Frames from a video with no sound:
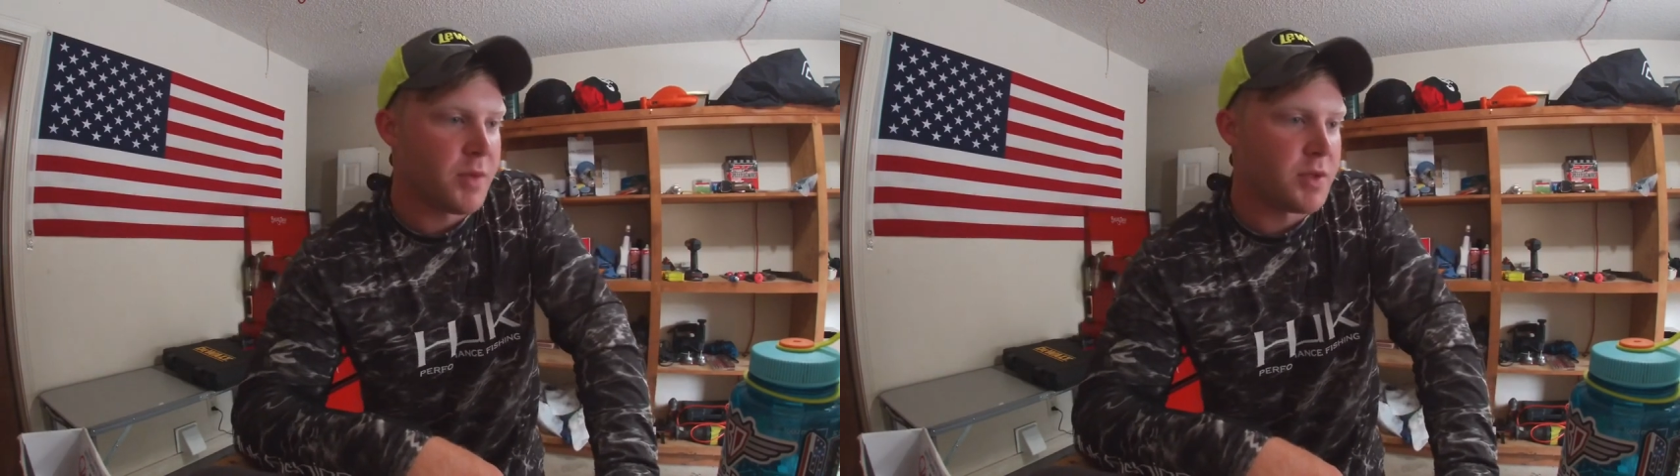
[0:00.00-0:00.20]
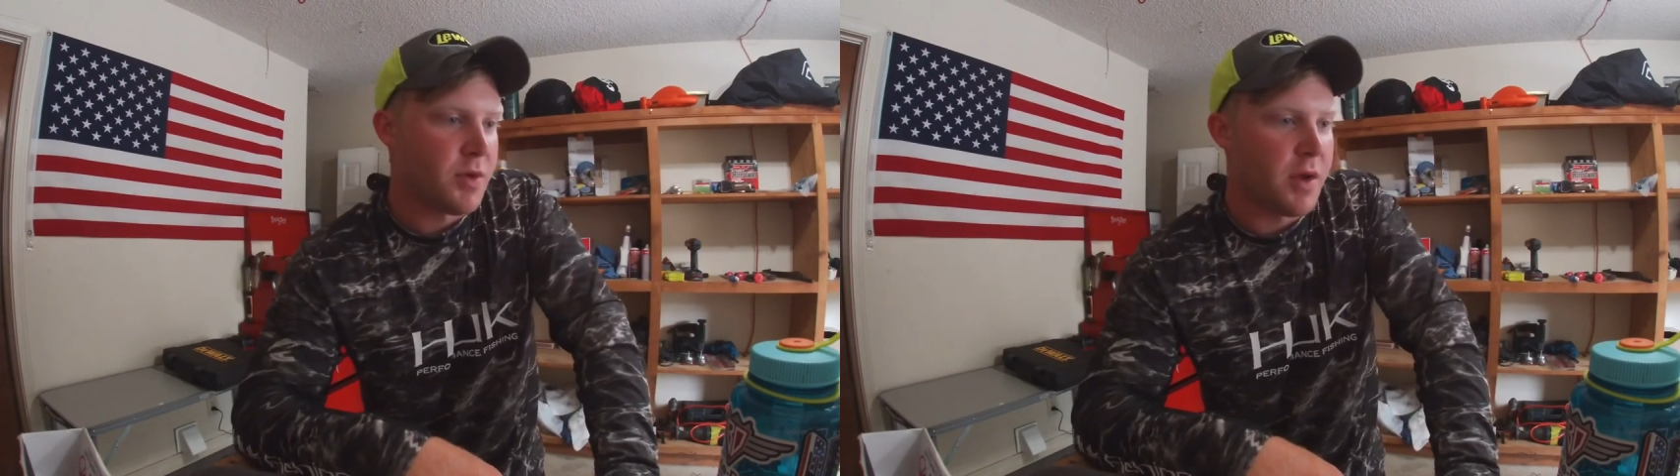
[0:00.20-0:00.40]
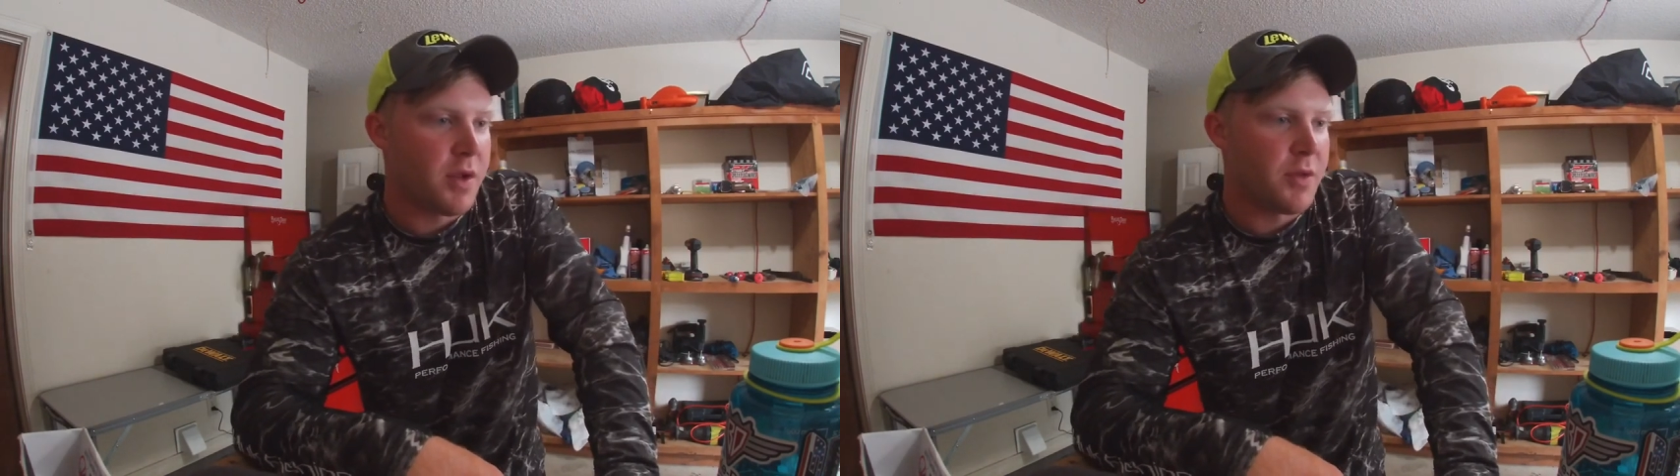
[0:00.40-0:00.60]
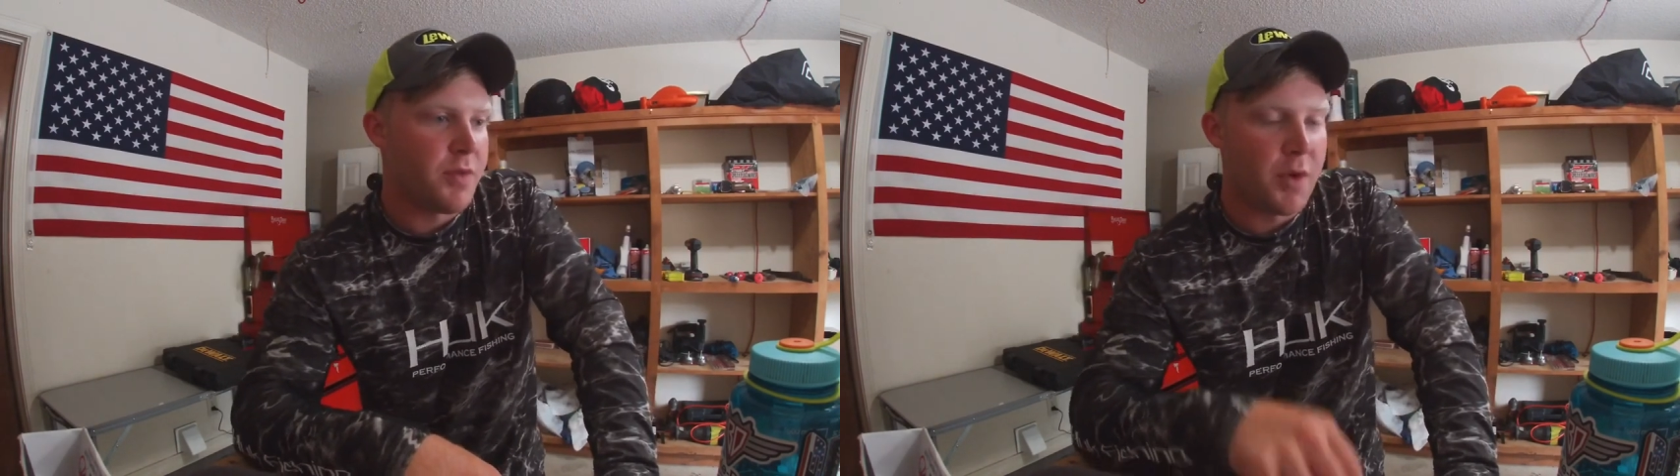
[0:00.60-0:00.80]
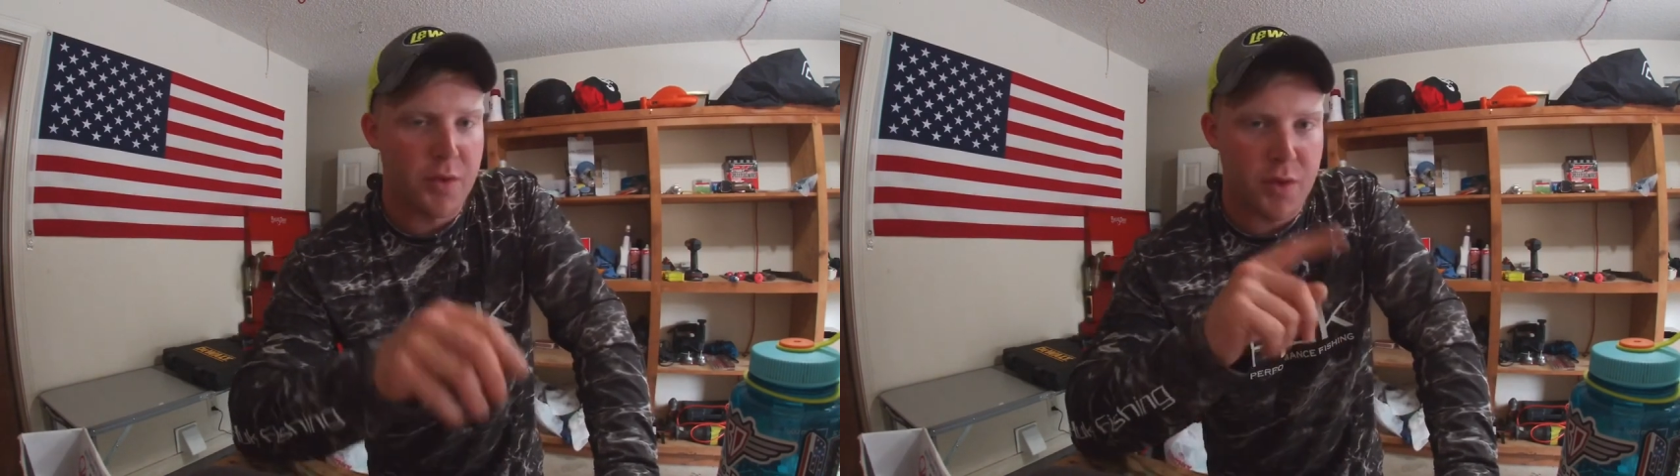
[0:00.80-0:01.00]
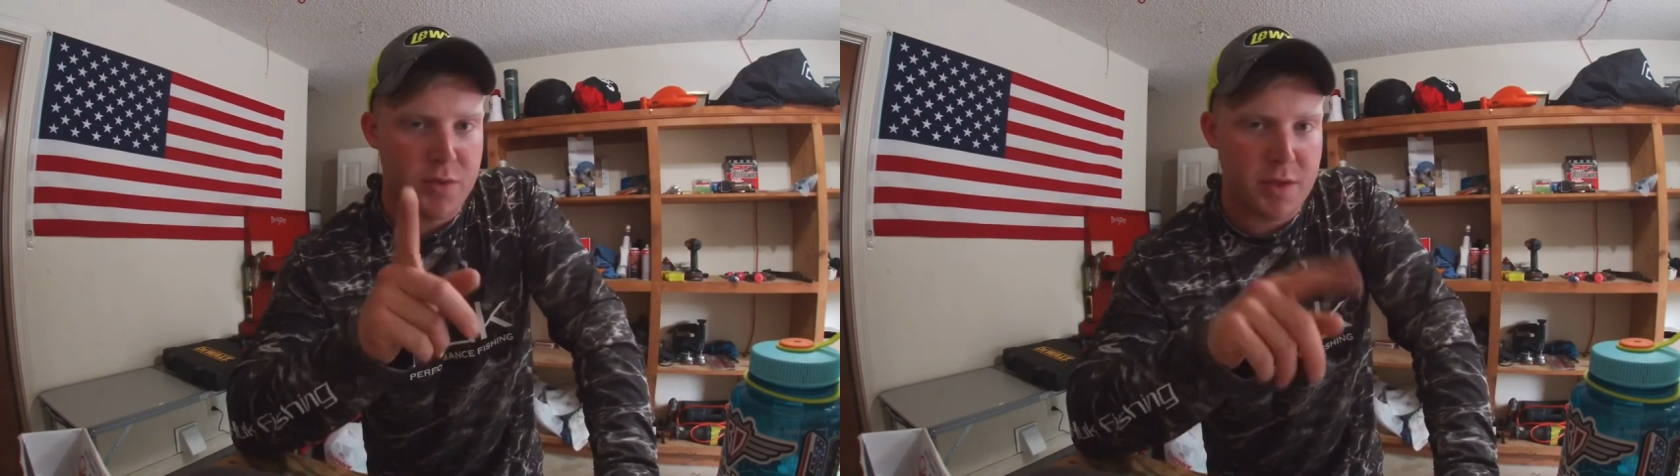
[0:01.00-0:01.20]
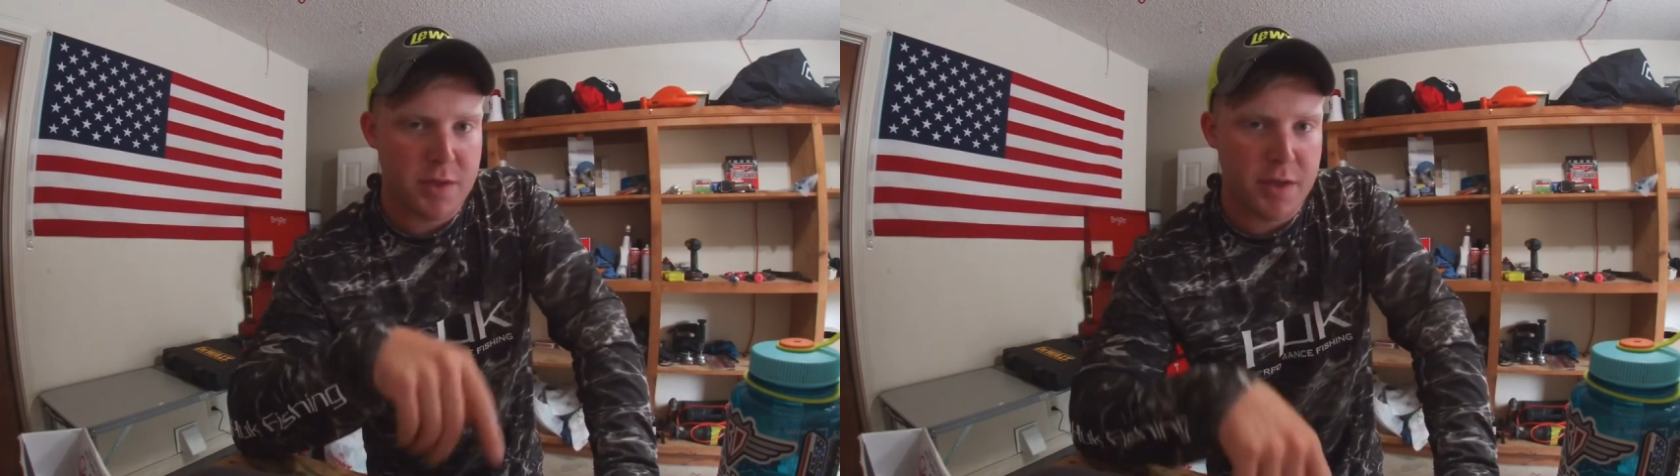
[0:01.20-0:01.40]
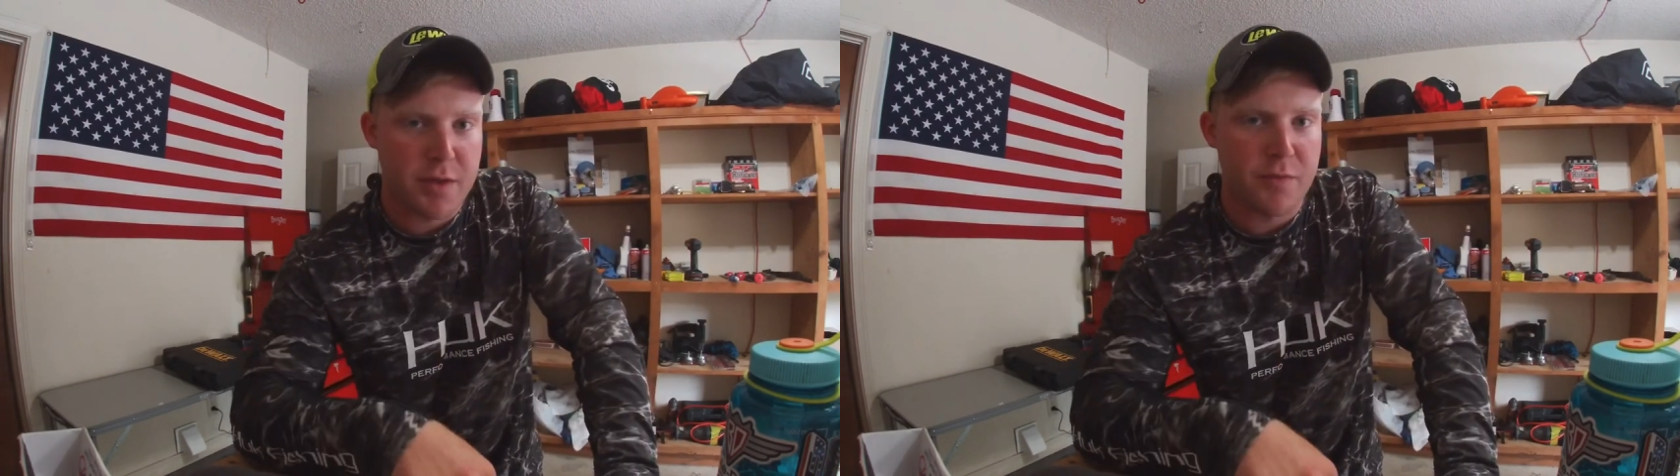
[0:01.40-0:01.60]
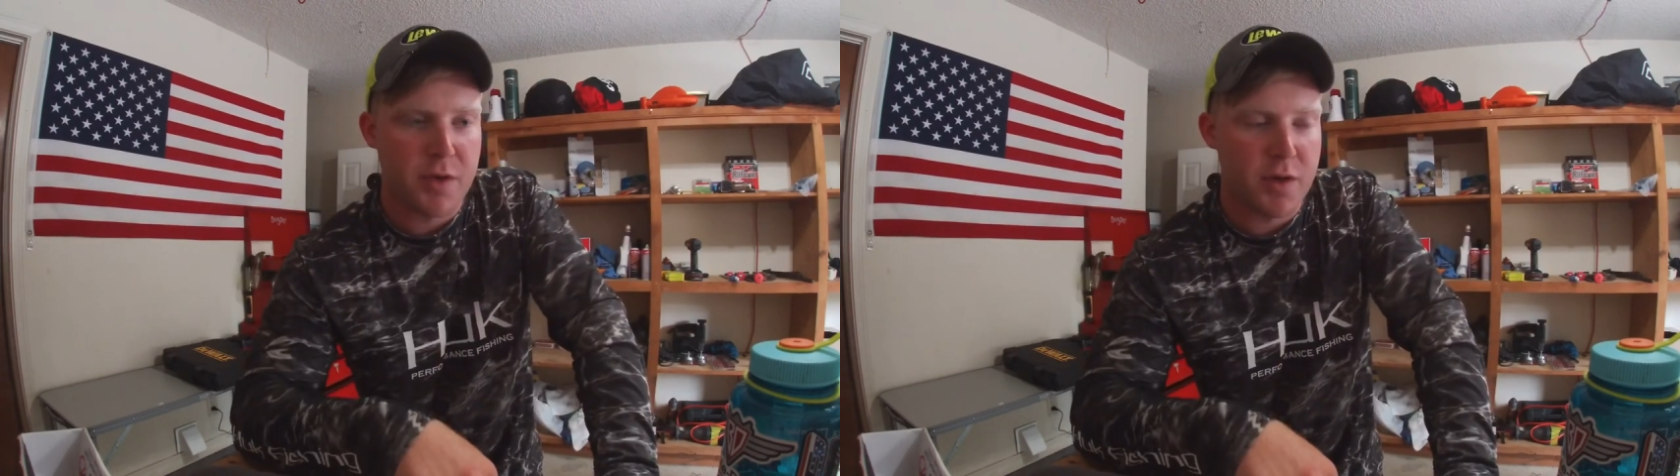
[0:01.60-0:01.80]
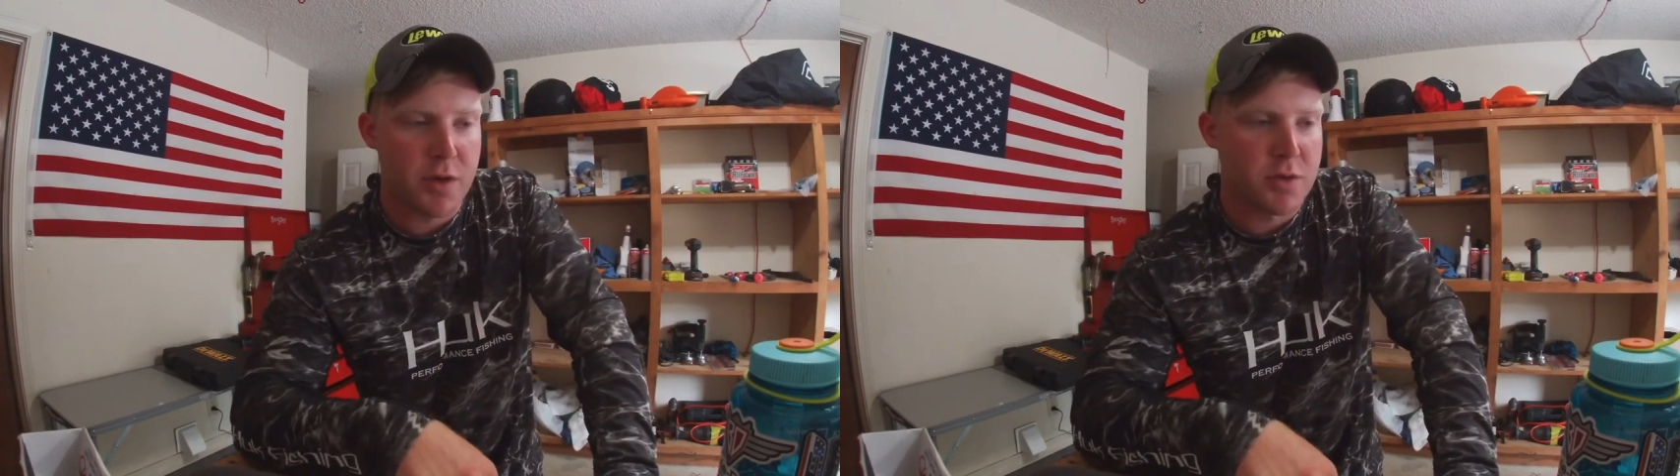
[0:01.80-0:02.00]
so I'll throw those at the end of the
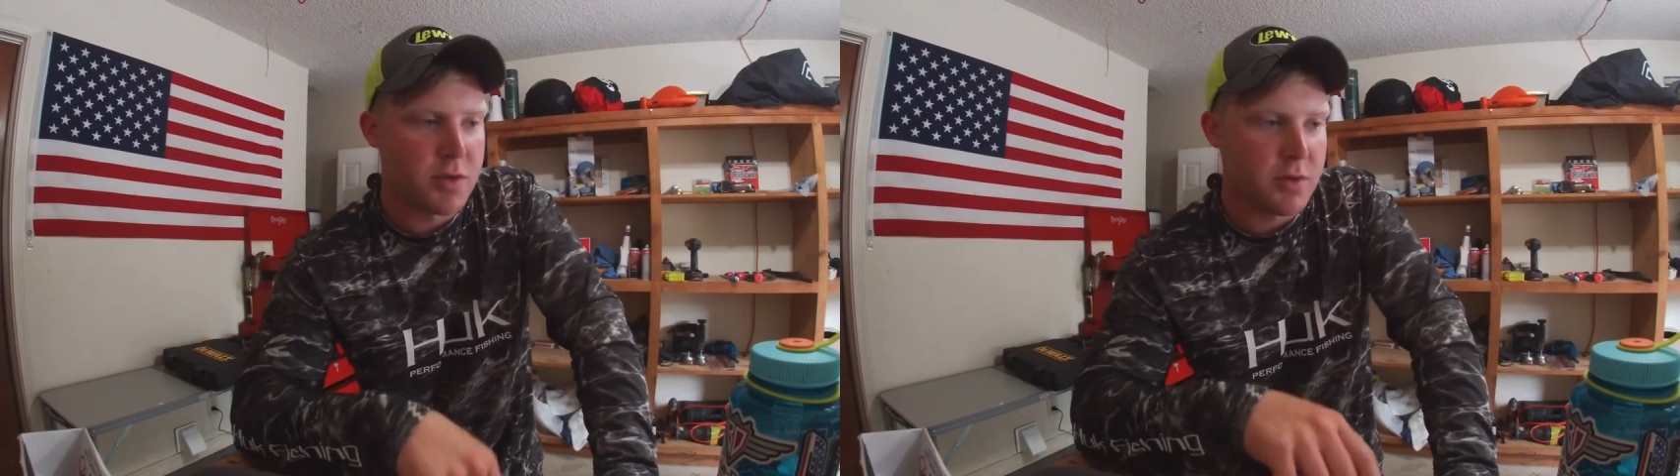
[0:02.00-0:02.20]
video so